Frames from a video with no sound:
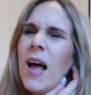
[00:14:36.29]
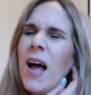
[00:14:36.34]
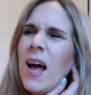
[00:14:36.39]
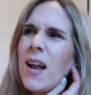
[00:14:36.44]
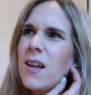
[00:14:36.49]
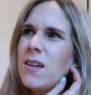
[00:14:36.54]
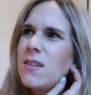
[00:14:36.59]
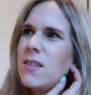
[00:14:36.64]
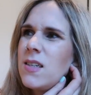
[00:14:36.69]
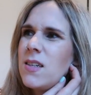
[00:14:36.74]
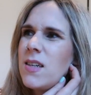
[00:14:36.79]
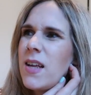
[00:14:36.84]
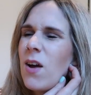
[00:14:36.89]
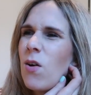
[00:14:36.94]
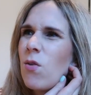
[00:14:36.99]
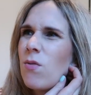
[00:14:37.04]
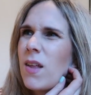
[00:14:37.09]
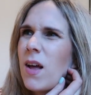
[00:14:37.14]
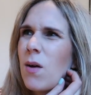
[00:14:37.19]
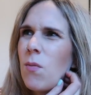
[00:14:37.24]
and I didn't get
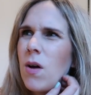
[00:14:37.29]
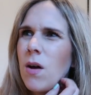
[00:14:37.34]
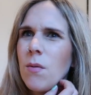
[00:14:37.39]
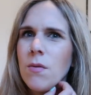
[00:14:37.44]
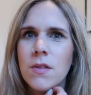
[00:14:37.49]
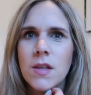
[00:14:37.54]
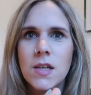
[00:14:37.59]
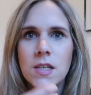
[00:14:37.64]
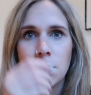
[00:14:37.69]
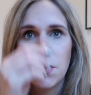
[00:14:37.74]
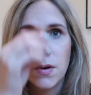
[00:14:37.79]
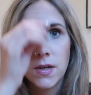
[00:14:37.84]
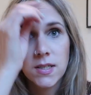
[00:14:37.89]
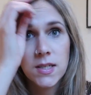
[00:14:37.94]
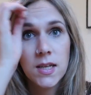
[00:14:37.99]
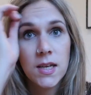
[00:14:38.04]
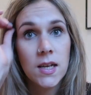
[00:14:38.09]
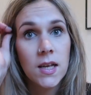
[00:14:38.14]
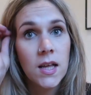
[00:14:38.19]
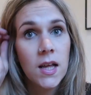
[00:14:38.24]
on that well with
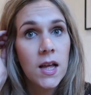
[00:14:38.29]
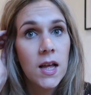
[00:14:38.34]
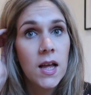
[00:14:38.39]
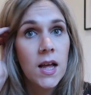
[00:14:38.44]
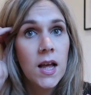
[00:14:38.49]
expressing.